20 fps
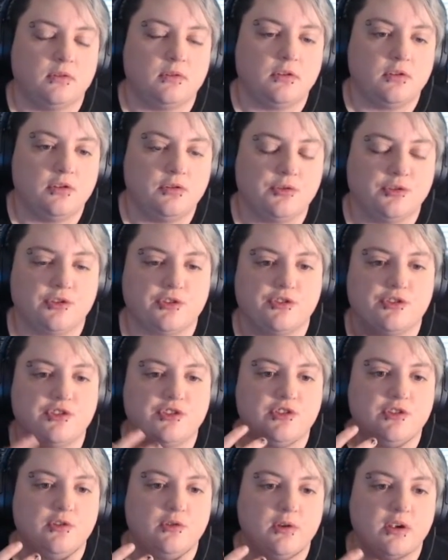users
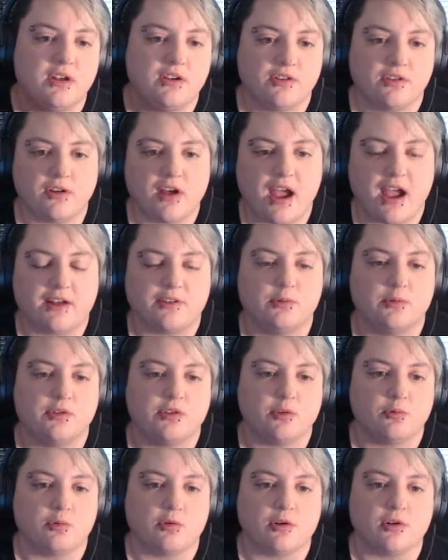to interact with
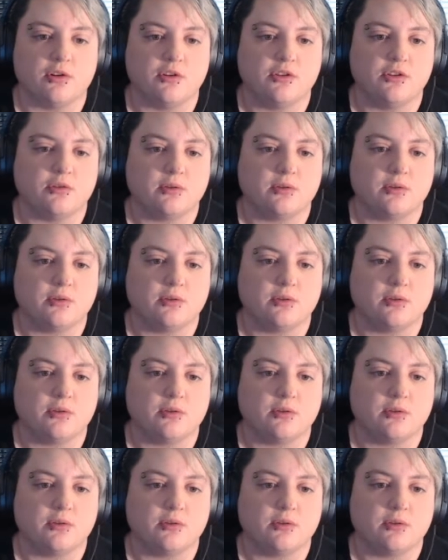the world